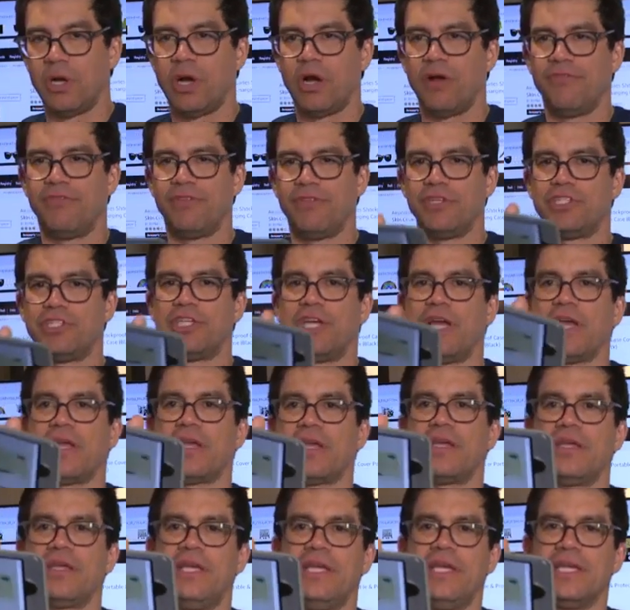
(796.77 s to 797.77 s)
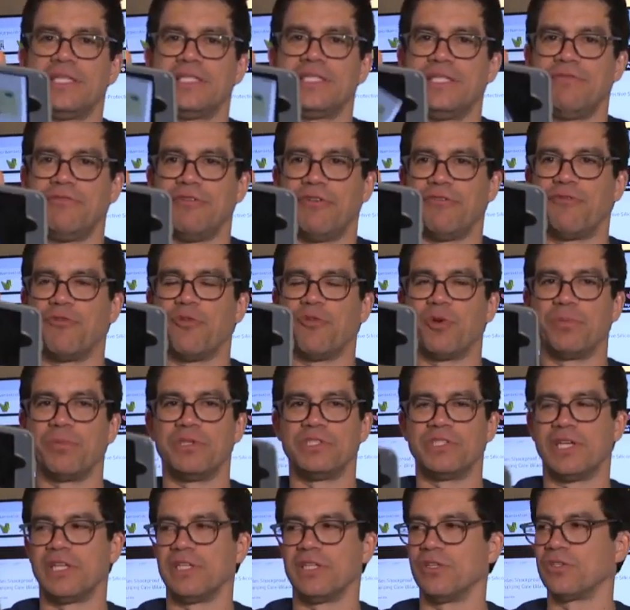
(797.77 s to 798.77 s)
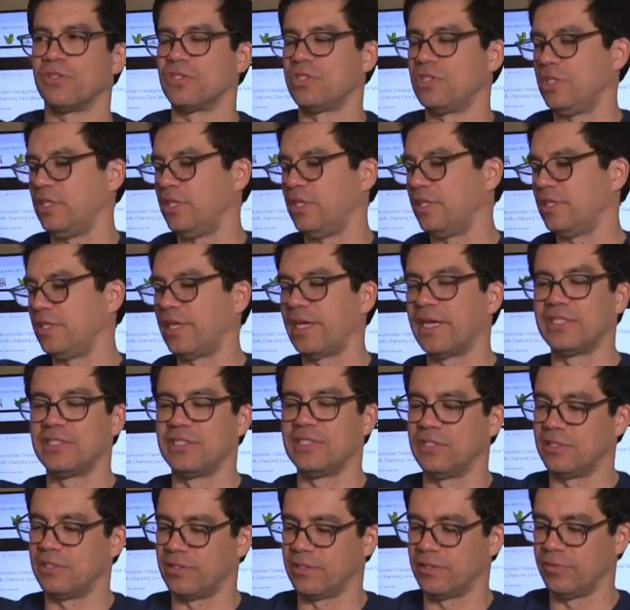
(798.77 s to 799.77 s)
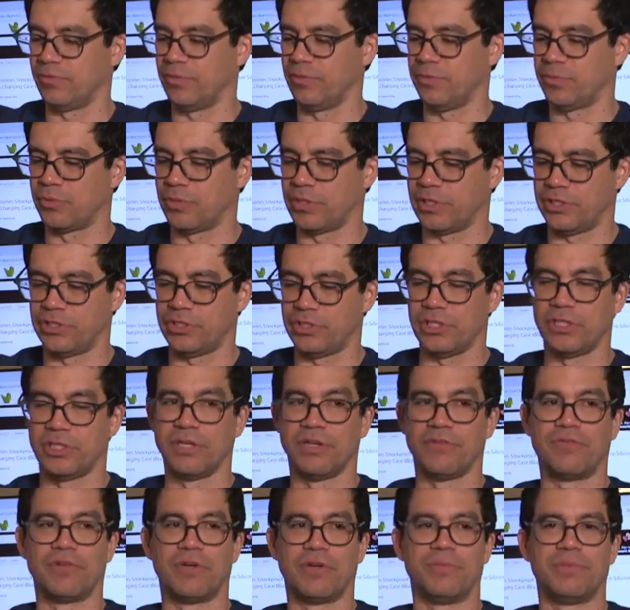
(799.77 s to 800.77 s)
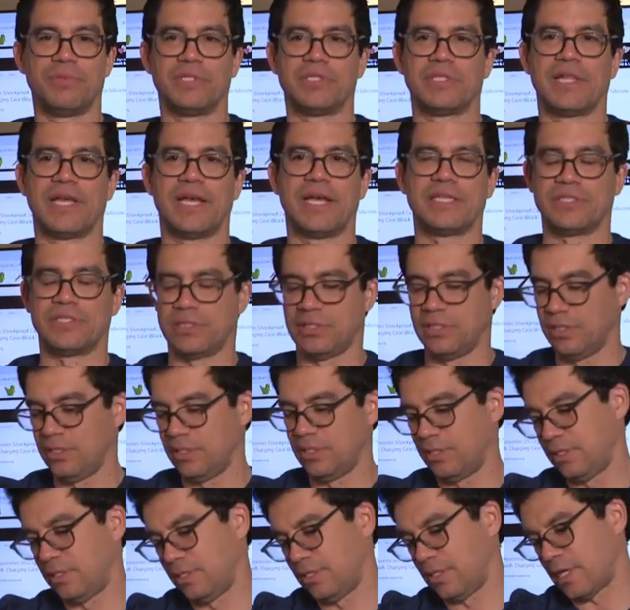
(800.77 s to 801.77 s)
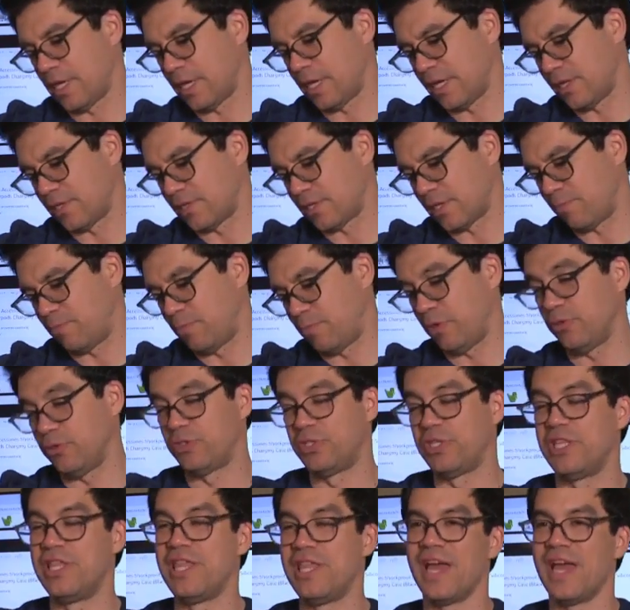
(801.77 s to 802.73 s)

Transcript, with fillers: of the check. He hasn't even formed his LLC. It has a we probably should cover up his last. I guess I posted